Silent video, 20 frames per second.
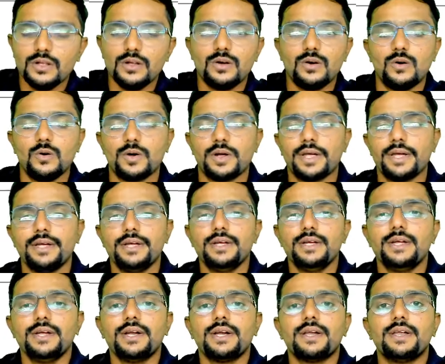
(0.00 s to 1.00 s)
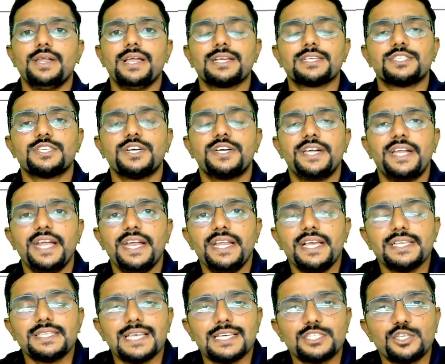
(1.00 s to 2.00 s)
Okay. Next,
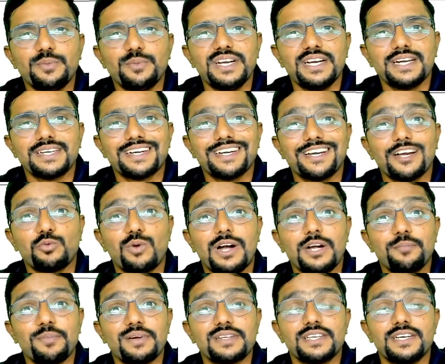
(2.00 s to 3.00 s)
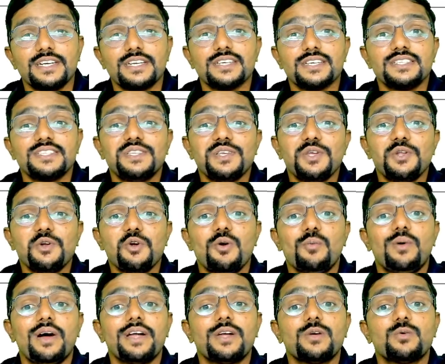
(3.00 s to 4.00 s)
TDS has to be deducted at what percent?
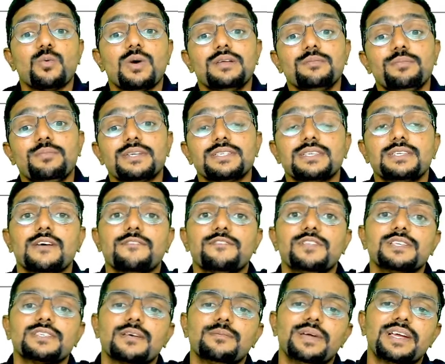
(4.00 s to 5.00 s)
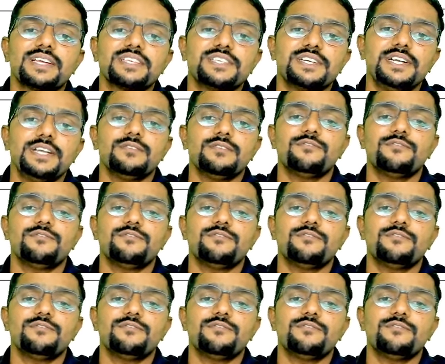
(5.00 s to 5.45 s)
0.1% of the sum exceeding